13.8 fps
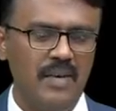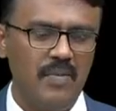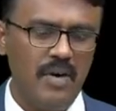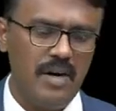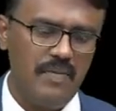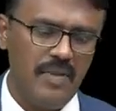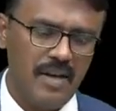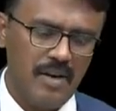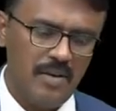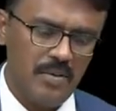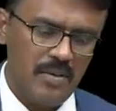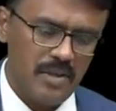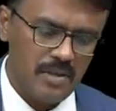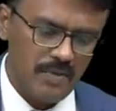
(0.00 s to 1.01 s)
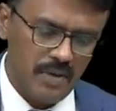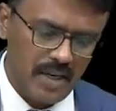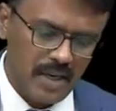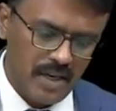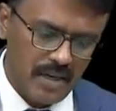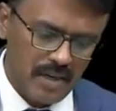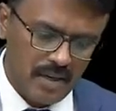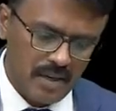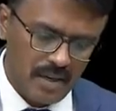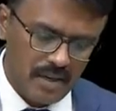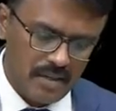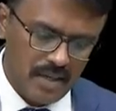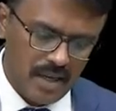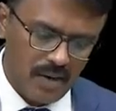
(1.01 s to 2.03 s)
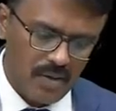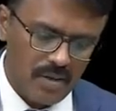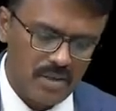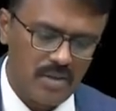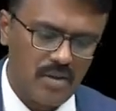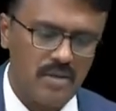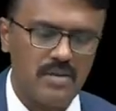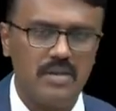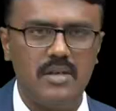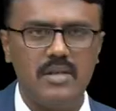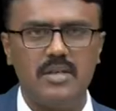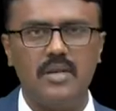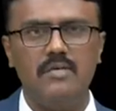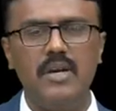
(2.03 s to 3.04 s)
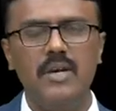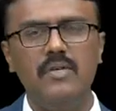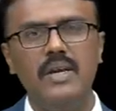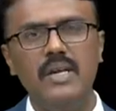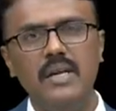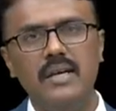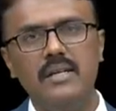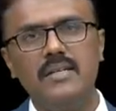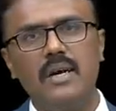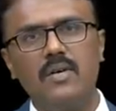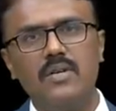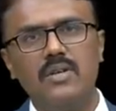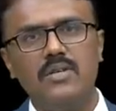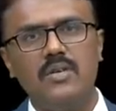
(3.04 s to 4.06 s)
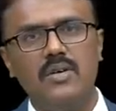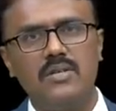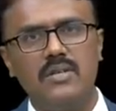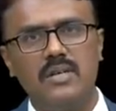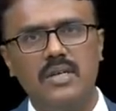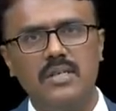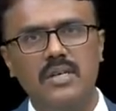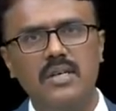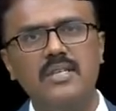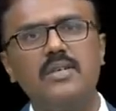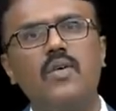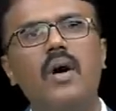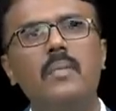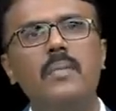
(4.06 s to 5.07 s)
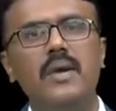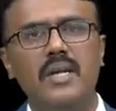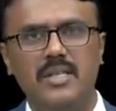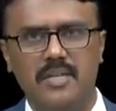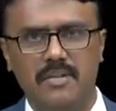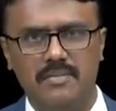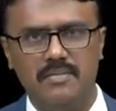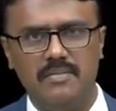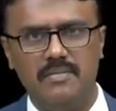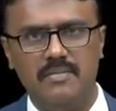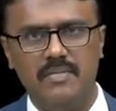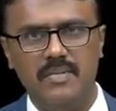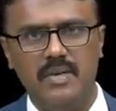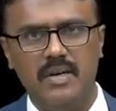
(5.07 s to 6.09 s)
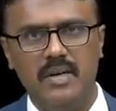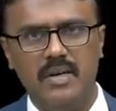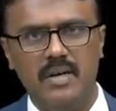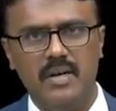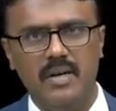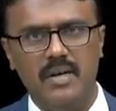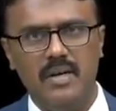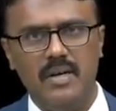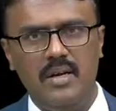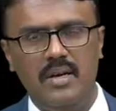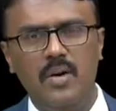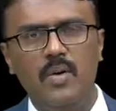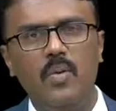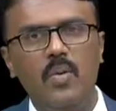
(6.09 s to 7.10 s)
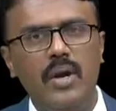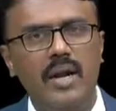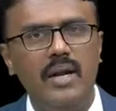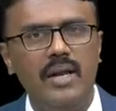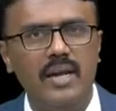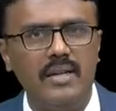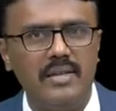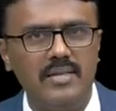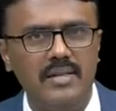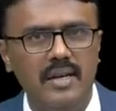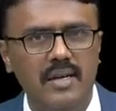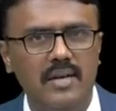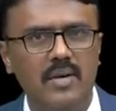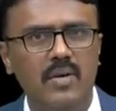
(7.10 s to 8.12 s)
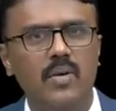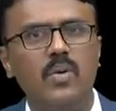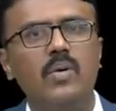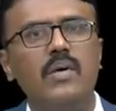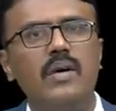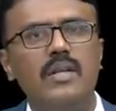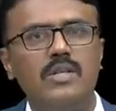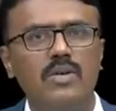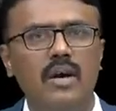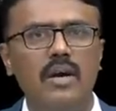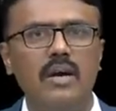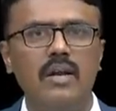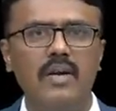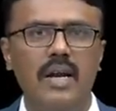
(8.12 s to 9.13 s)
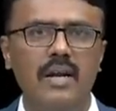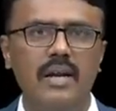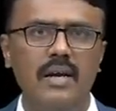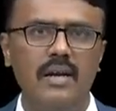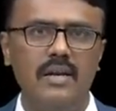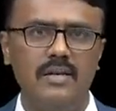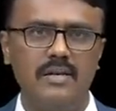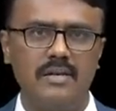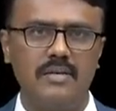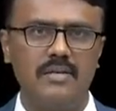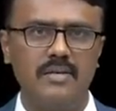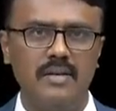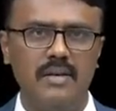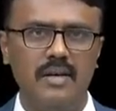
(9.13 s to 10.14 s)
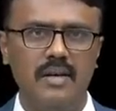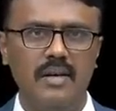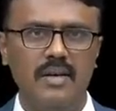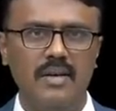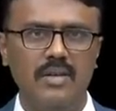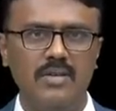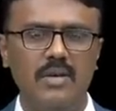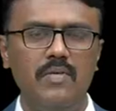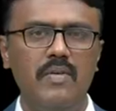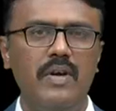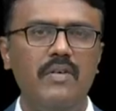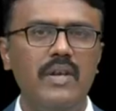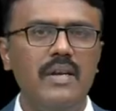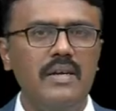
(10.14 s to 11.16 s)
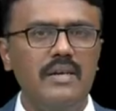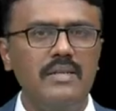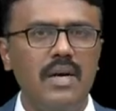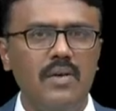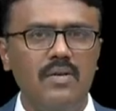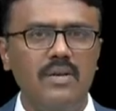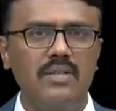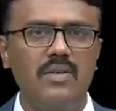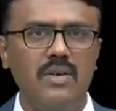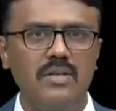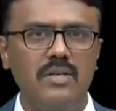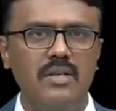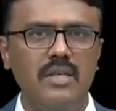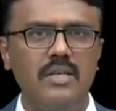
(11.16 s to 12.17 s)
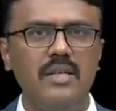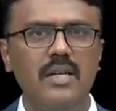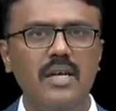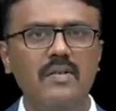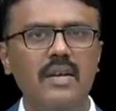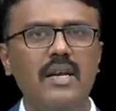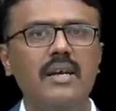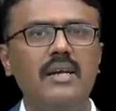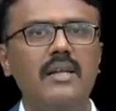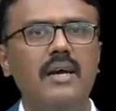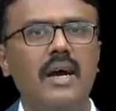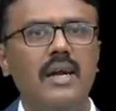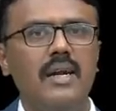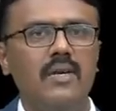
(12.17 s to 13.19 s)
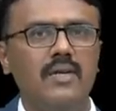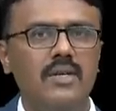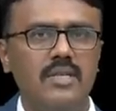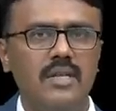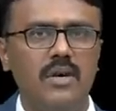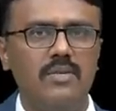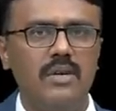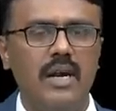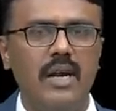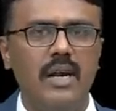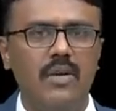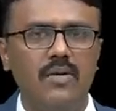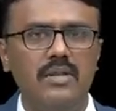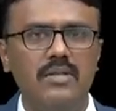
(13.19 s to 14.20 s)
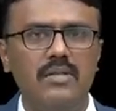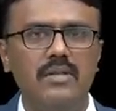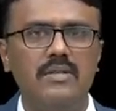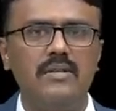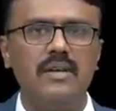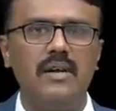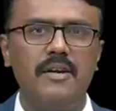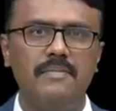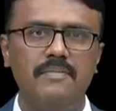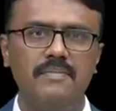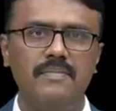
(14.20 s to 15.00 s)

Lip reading: What we can do is we can increase the agonist concentration. When you increase the agonist concentration, it's a competition. Now who can take the seat? Whoever is stronger can take it. So when you increase the agonist concentration, they will kick the antagonist out and agonist sits there.